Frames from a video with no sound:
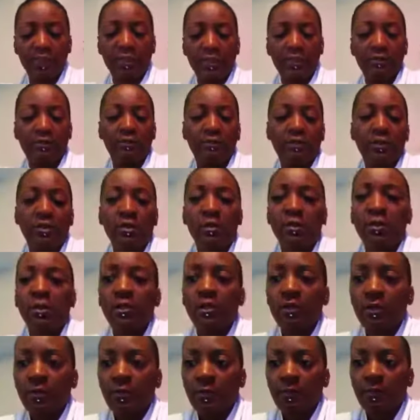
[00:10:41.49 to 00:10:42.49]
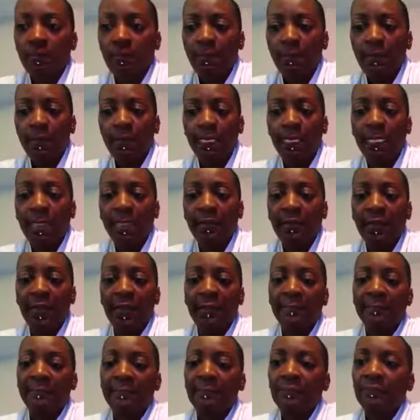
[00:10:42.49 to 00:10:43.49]
here. Okay.
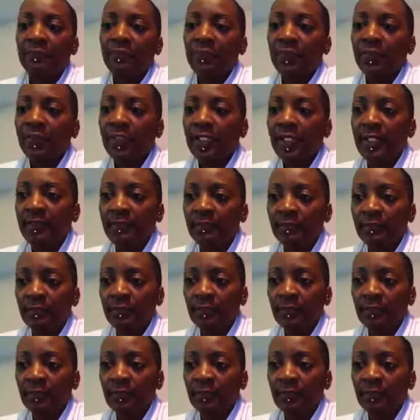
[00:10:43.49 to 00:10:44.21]
Okay.